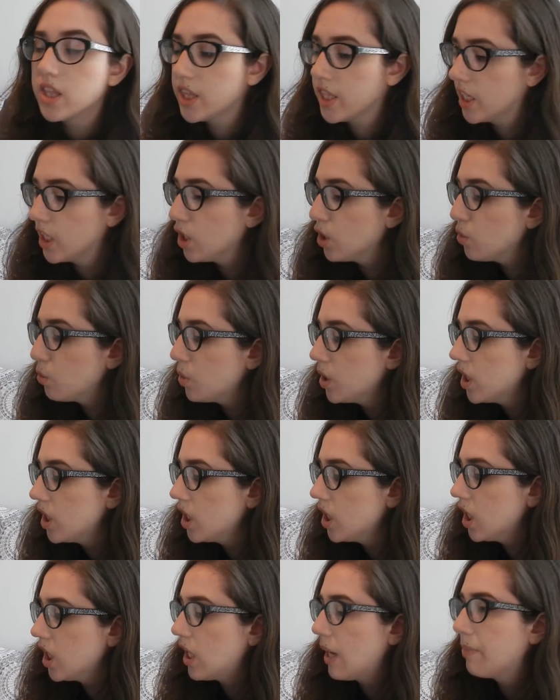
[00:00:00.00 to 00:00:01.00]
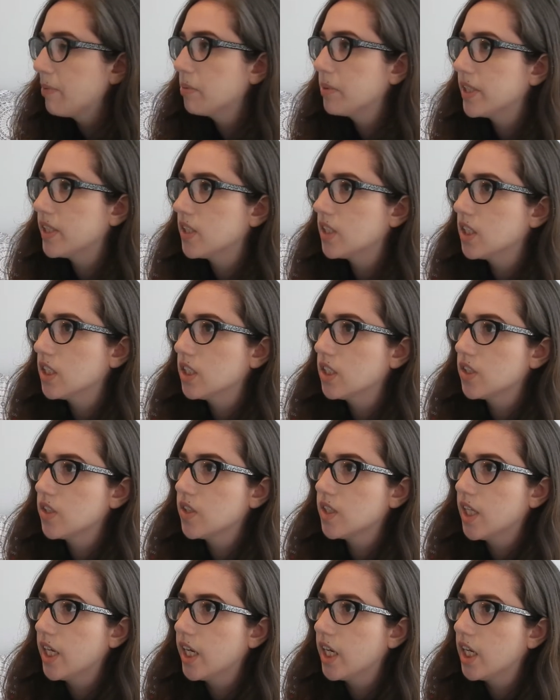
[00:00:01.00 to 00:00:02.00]
There were a couple places
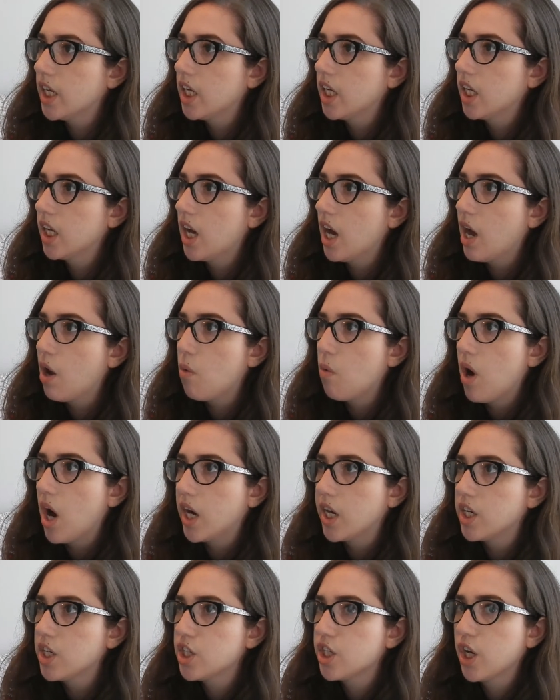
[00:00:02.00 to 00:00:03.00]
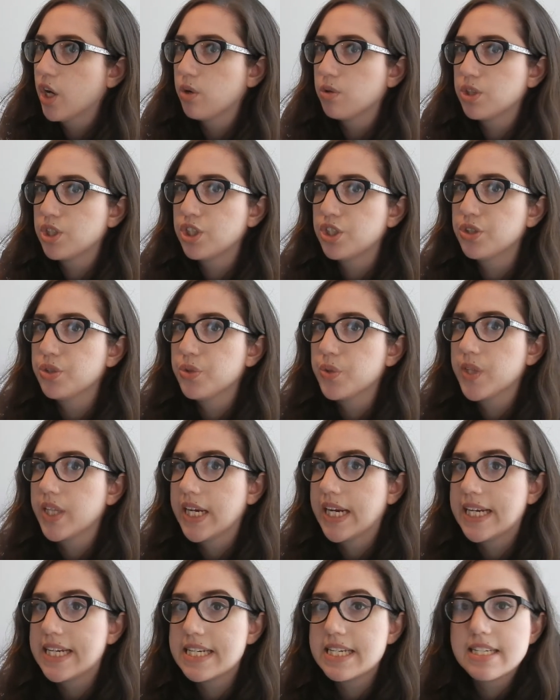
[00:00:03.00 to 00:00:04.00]
that I wanted to go to that
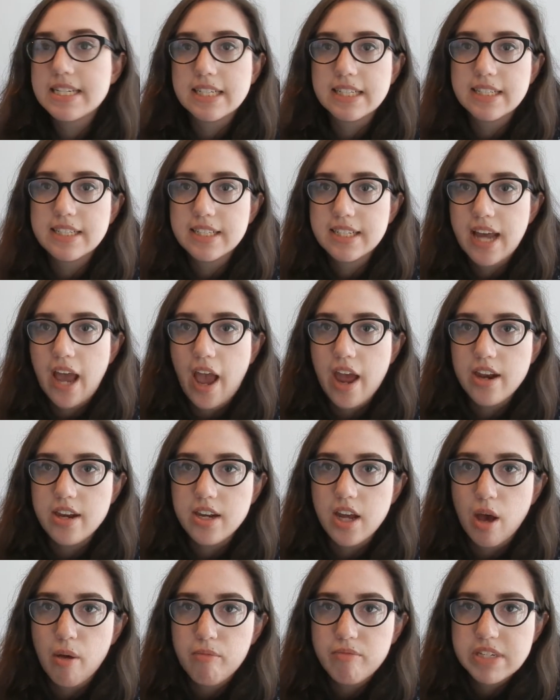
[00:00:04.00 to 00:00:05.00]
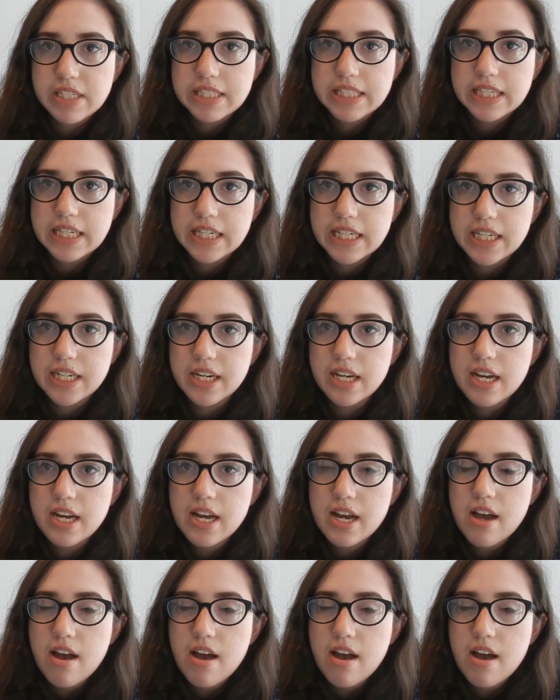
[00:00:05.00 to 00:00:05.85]
I didn't end up visiting.